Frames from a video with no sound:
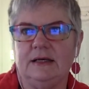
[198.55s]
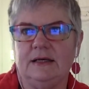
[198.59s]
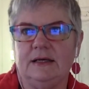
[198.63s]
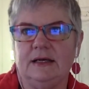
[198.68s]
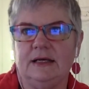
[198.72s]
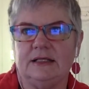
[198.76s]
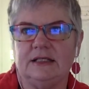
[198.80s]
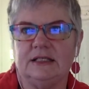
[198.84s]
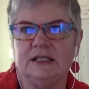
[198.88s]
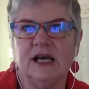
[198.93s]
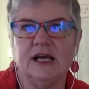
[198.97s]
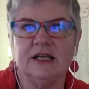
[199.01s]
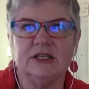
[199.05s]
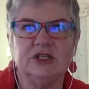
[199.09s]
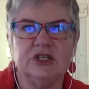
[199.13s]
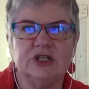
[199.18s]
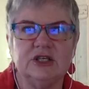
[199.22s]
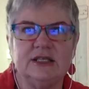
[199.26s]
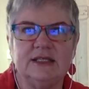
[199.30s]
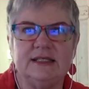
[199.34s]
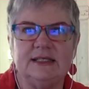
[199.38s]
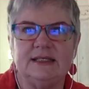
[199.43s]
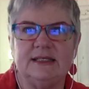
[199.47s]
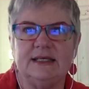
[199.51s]
a
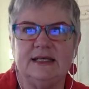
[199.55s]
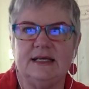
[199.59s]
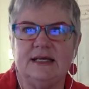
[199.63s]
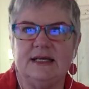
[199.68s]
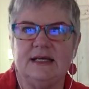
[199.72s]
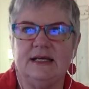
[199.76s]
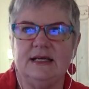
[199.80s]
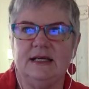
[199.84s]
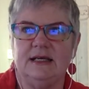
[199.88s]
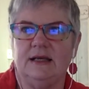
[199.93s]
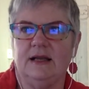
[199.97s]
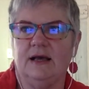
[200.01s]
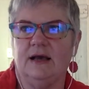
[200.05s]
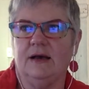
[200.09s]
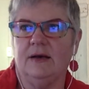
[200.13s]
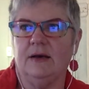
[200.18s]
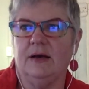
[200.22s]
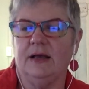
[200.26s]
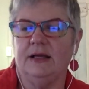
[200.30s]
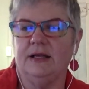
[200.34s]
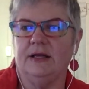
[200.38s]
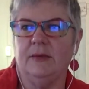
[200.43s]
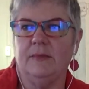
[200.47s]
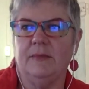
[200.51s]
touching scene,
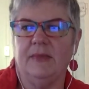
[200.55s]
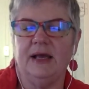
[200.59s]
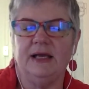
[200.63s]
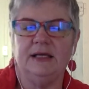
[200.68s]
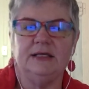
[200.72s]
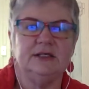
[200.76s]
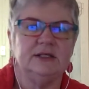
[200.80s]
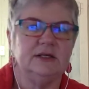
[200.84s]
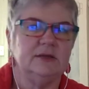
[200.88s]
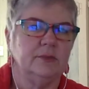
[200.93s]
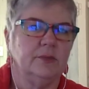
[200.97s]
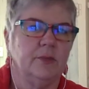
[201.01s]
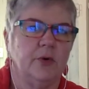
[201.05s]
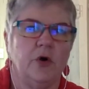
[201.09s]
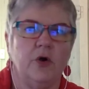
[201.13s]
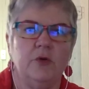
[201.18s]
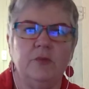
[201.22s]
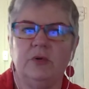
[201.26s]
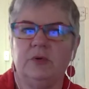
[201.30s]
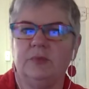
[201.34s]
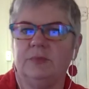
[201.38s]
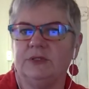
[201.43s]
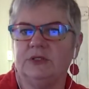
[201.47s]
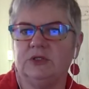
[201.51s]
an amazing
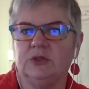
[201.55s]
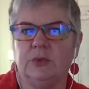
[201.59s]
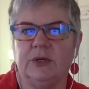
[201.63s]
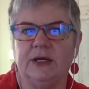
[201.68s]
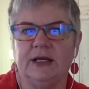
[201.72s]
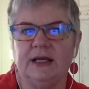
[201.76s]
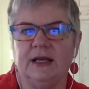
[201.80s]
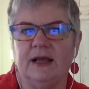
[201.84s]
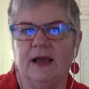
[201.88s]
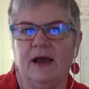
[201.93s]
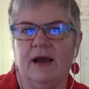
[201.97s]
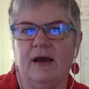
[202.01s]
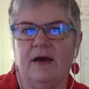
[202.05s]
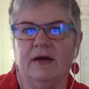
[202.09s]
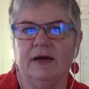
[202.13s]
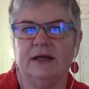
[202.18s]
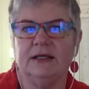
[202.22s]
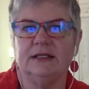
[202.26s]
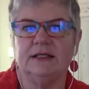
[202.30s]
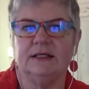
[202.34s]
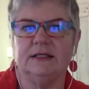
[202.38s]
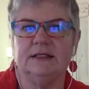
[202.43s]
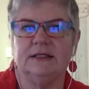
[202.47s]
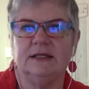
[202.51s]
moment between
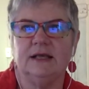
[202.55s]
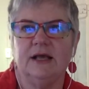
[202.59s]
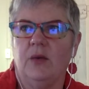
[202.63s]
characters,